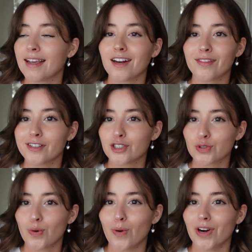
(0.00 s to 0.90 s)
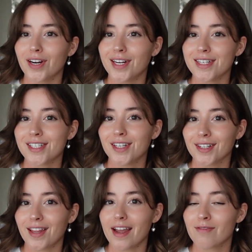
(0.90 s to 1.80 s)
another chore into your
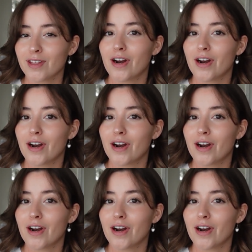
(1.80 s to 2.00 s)
life that